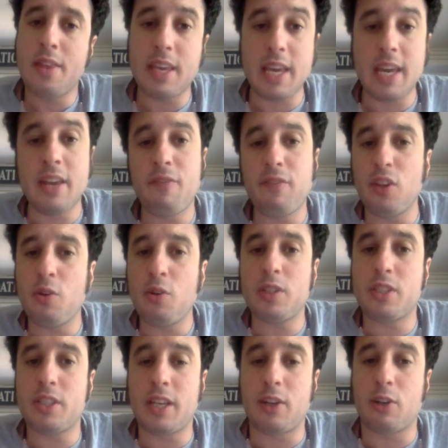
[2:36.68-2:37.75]
The
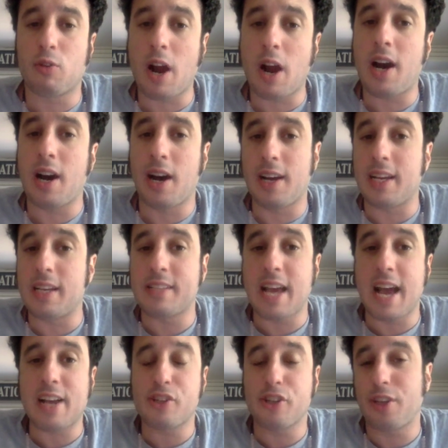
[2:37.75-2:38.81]
influencing graha is
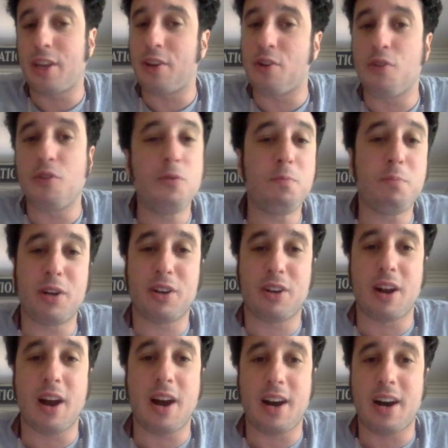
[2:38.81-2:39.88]
actually an
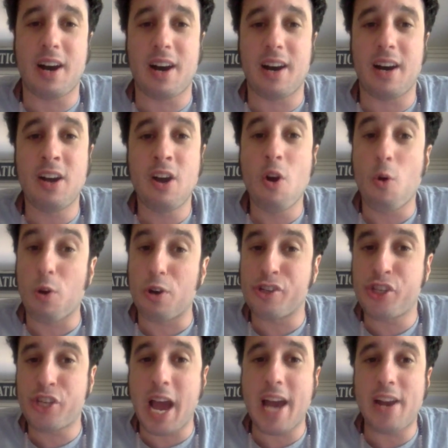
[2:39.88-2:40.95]
upagraha, or
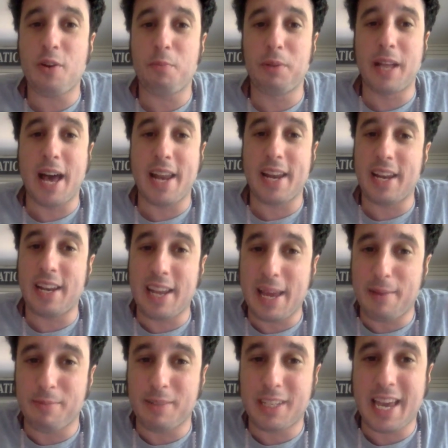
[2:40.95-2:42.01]
shadow planet
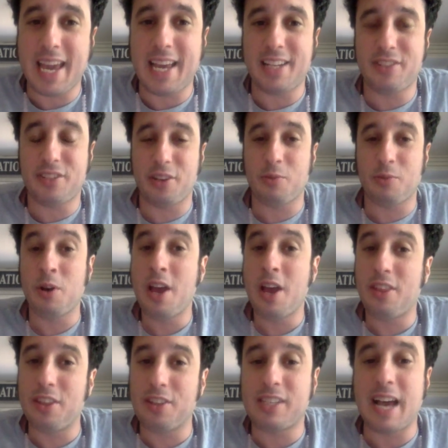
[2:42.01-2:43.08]
named Ketu,
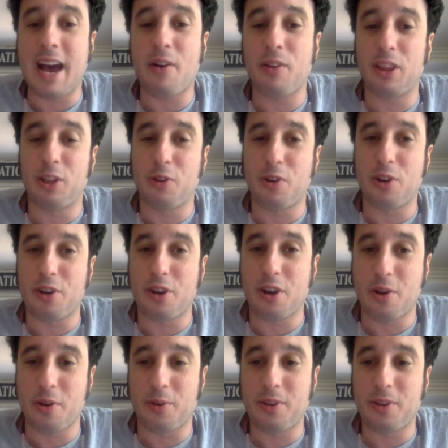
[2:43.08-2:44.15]
the south lunar
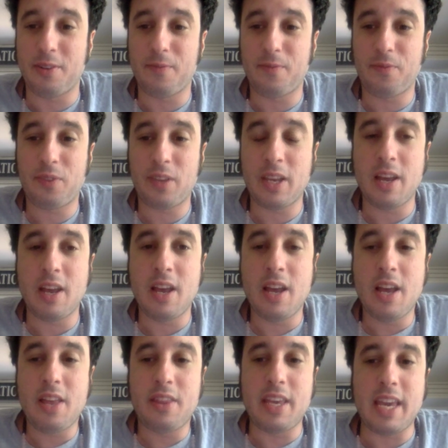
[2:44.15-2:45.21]
node.
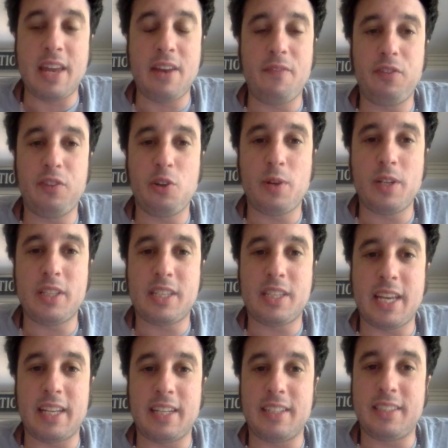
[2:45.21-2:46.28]
The
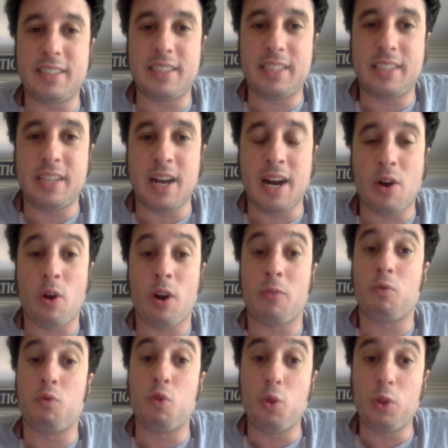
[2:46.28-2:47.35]
influencing
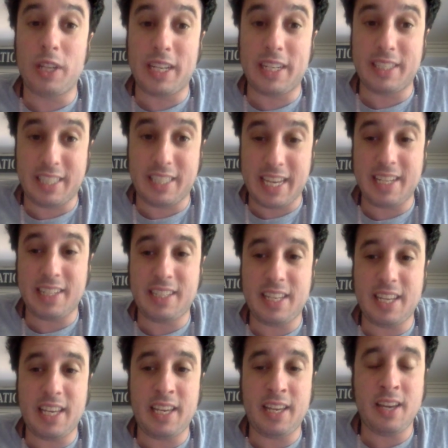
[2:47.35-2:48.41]
or ruling
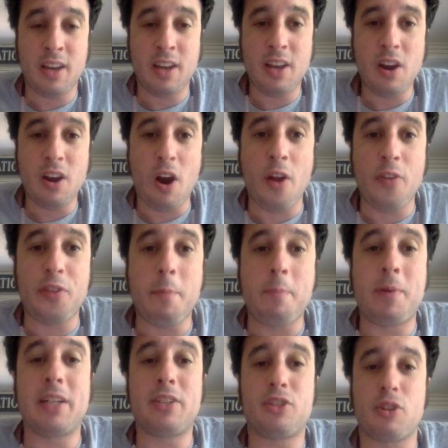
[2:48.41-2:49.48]
deity are the
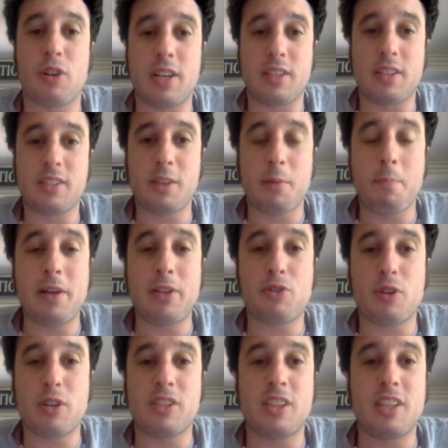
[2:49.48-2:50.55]
Pitras,
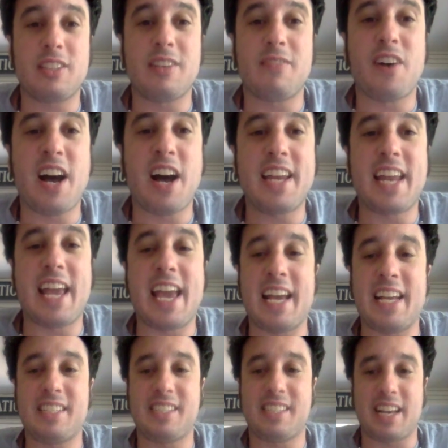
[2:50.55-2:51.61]
the divine
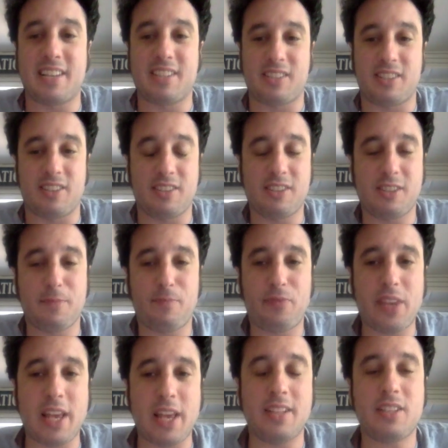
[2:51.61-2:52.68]
ancestors.
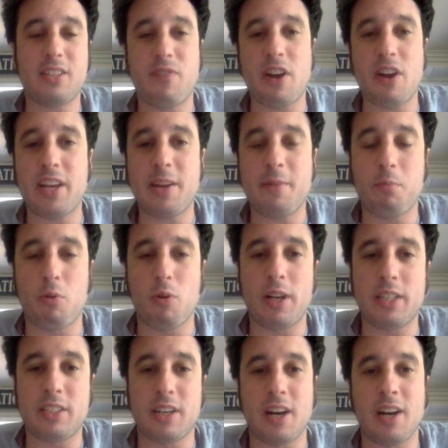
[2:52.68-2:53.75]
And it's very
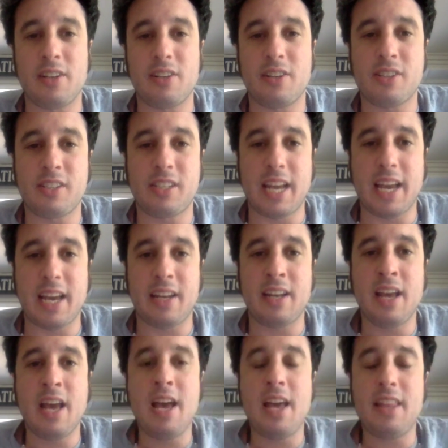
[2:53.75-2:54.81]
important to understand
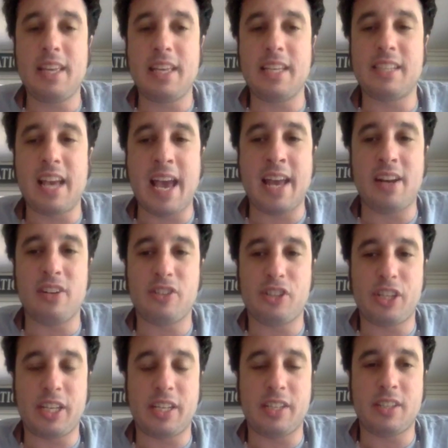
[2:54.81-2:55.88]
these
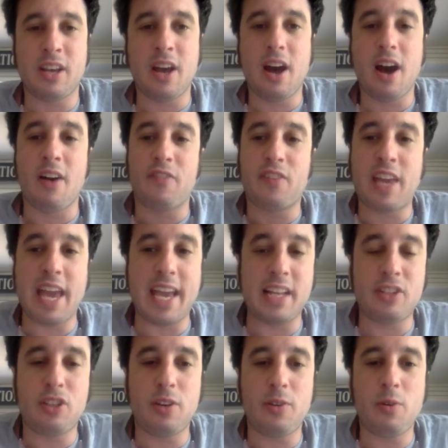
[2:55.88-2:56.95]
energies of
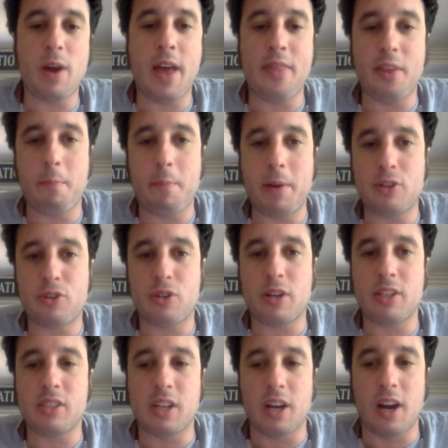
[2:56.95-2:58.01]
Ketu and the
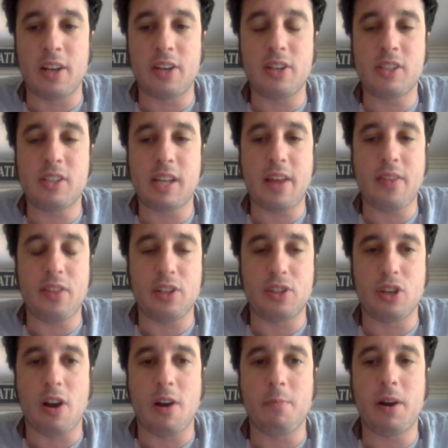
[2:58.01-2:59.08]
Pitras to understand the
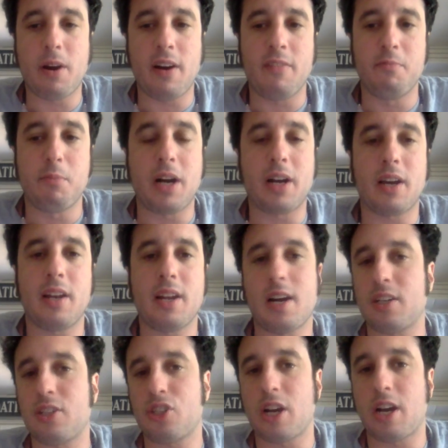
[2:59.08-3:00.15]
Dharma of Magha
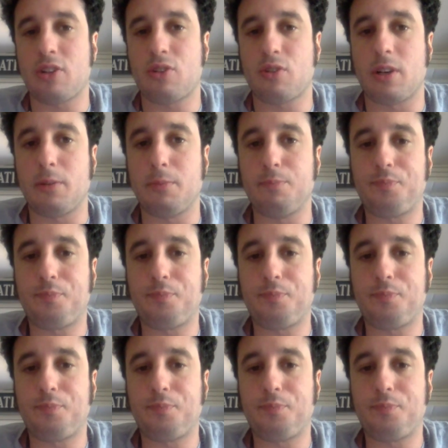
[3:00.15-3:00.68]
Nakshatra.